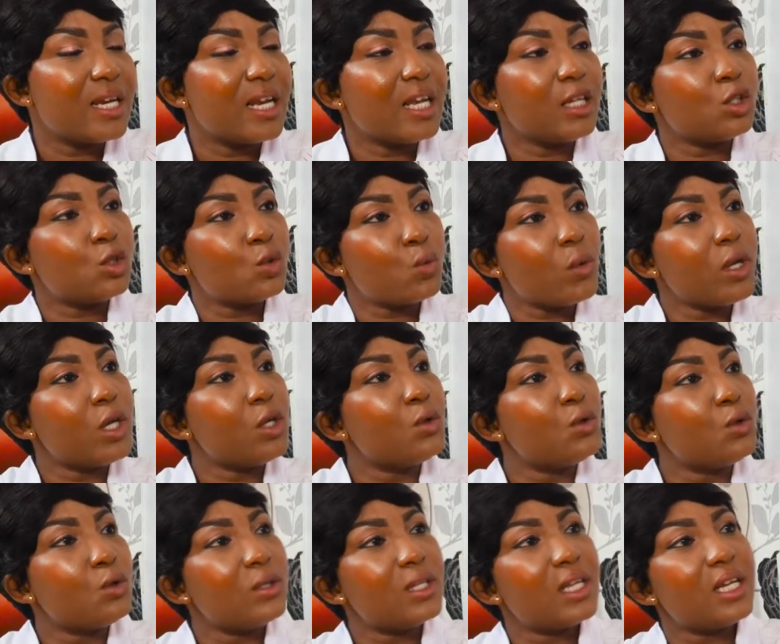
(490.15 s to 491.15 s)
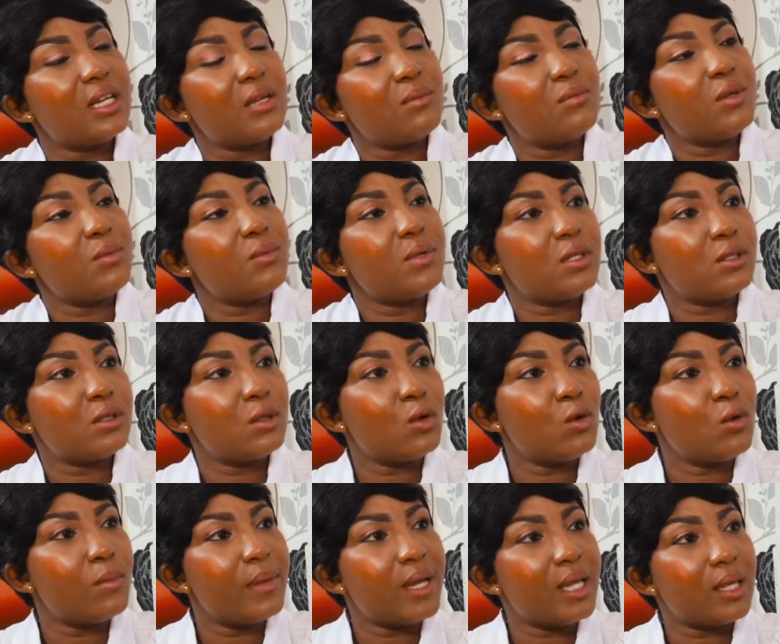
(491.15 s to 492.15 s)
That is when you know that the baby is
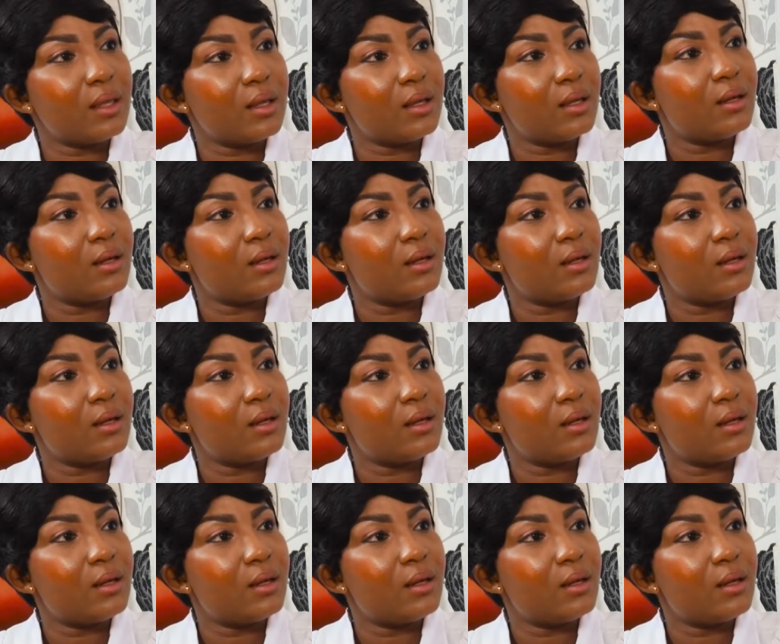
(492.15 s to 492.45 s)
low birth?